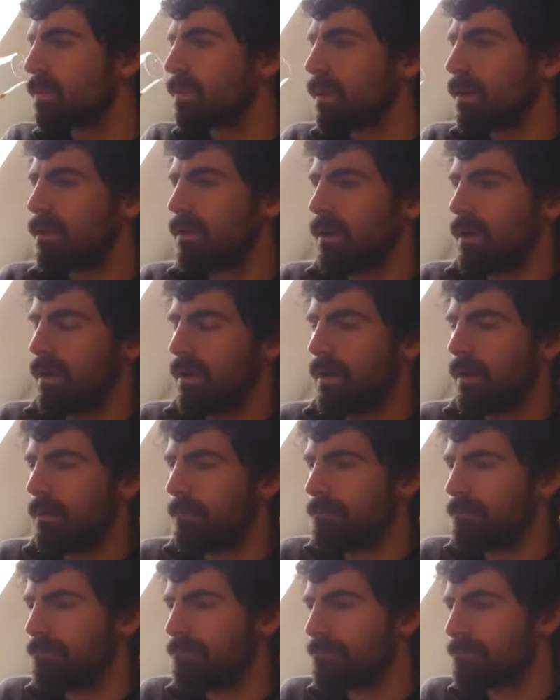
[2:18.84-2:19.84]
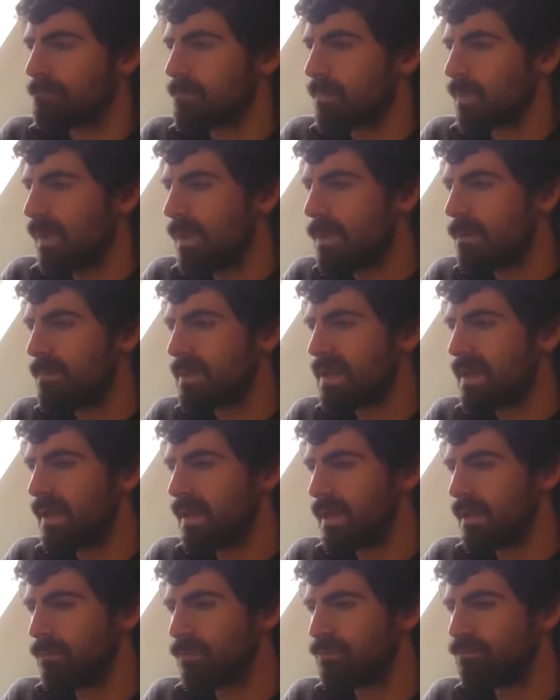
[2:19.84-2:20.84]
In the beginning
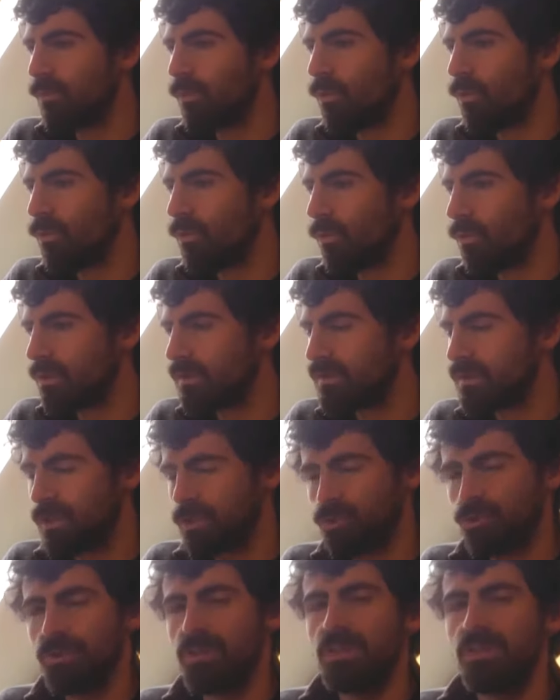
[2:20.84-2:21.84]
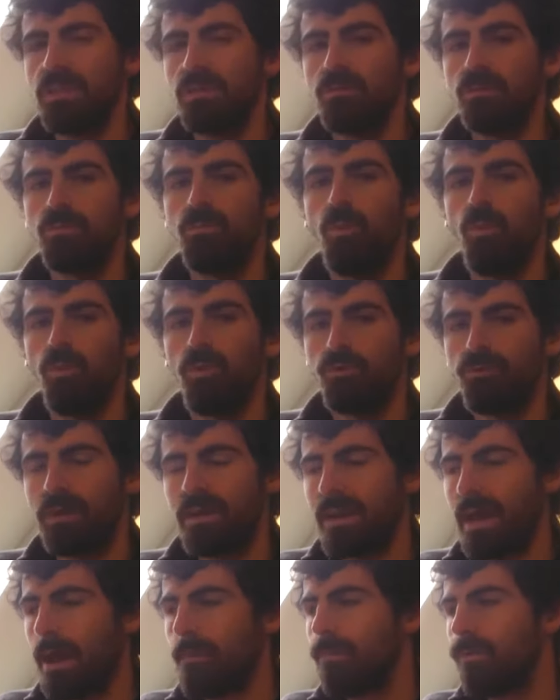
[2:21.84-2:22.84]
it was more citrusy, it was more
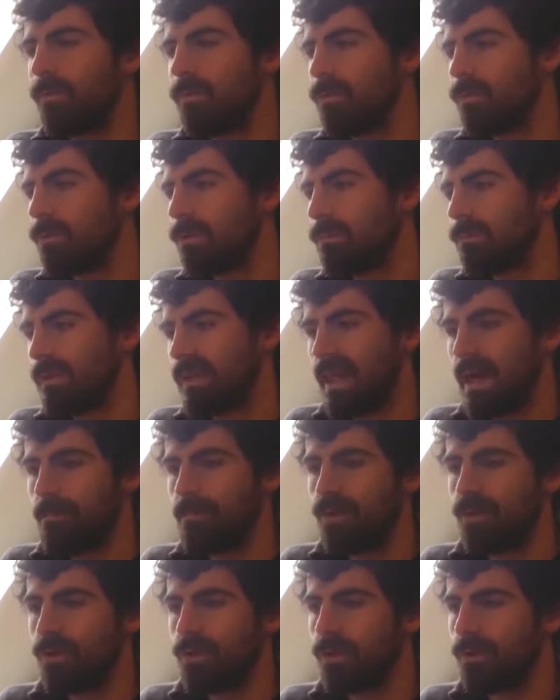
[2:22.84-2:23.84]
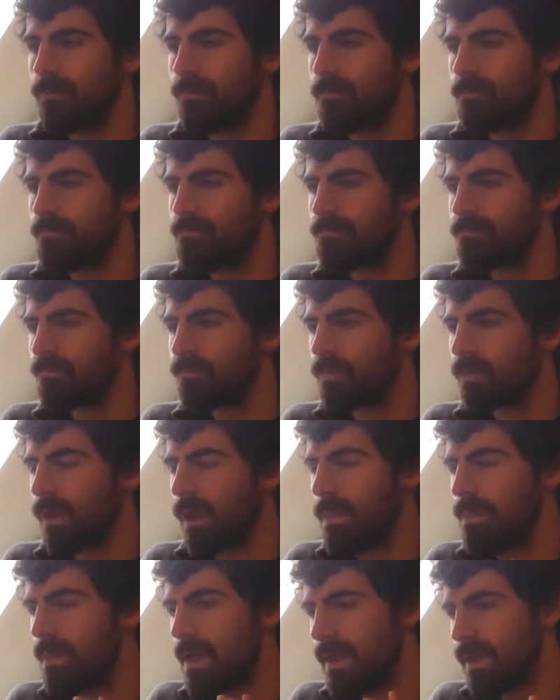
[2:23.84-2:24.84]
green apple, lemon,
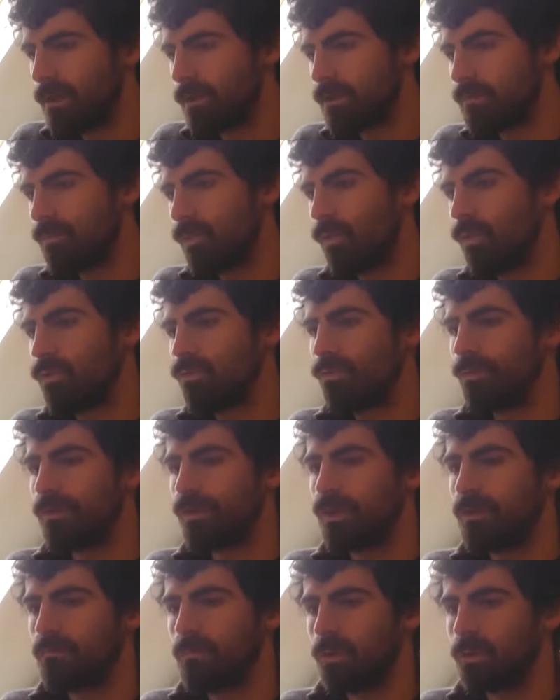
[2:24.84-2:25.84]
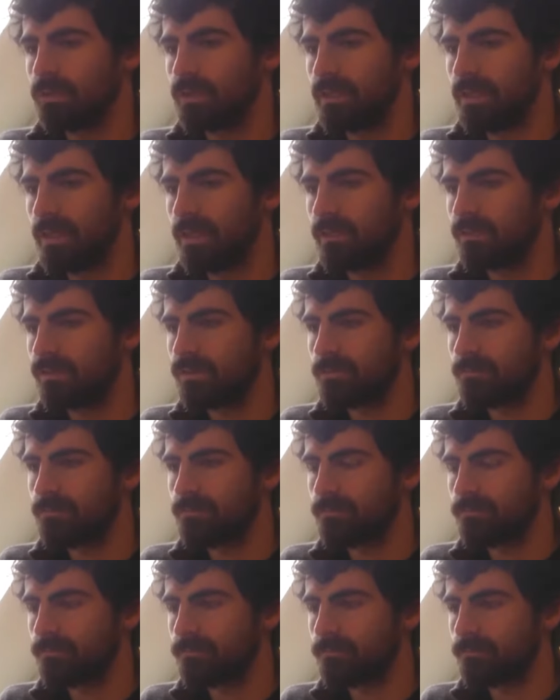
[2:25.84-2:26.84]
and then it goes more through into the maltiness
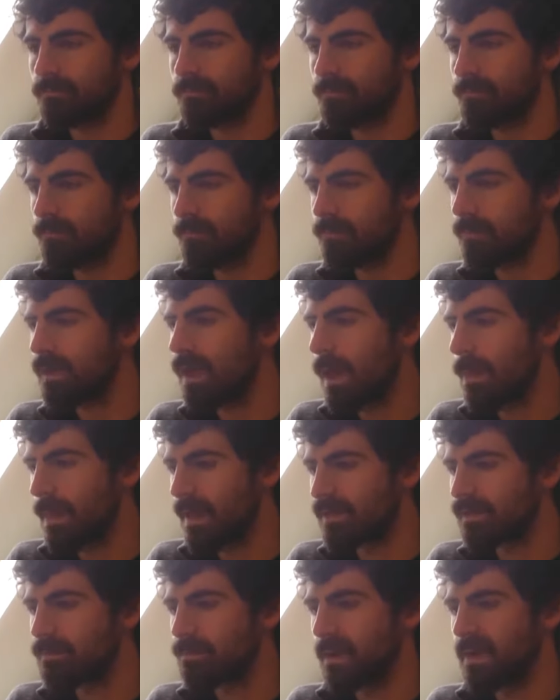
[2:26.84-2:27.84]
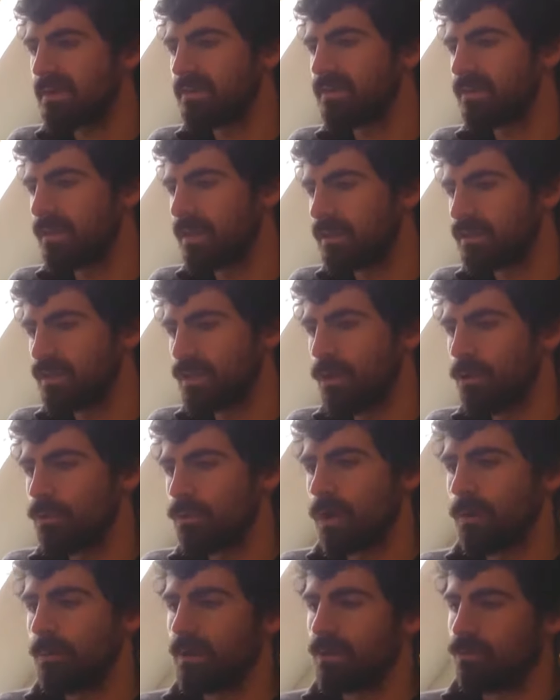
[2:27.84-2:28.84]
and that spiciness, the oak
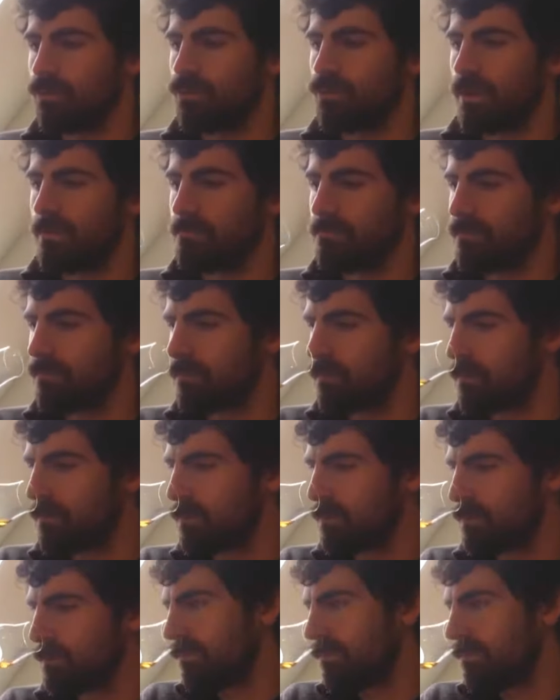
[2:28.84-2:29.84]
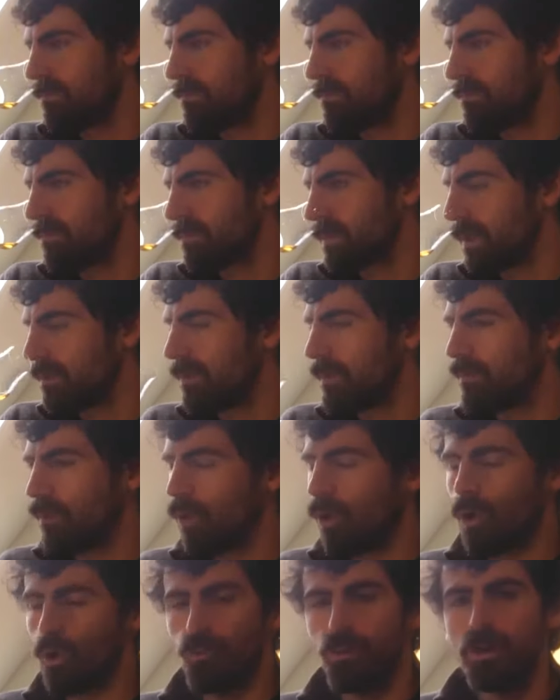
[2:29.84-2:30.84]
coming through them. A bit more
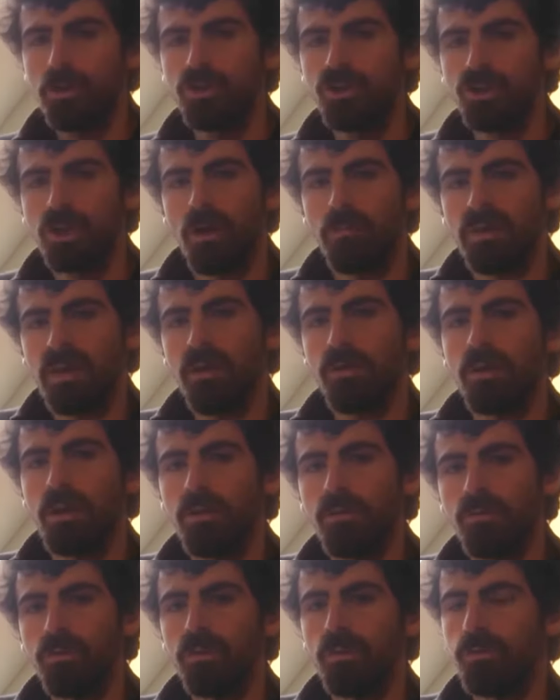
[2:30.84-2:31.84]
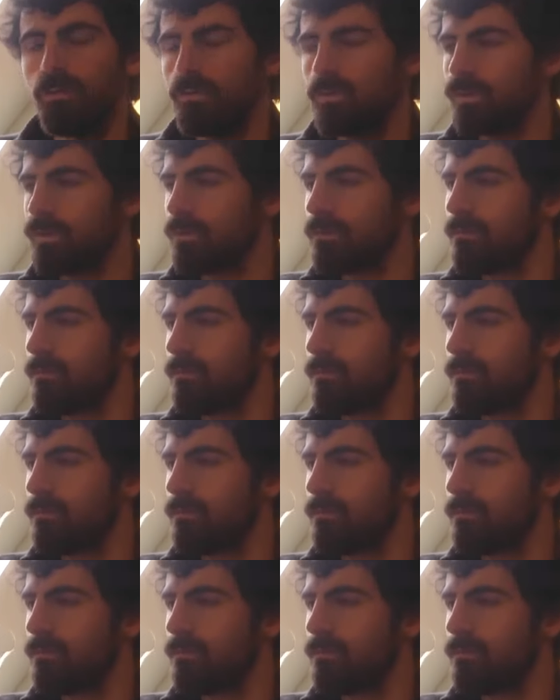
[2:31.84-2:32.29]
orange coming out now on the nose.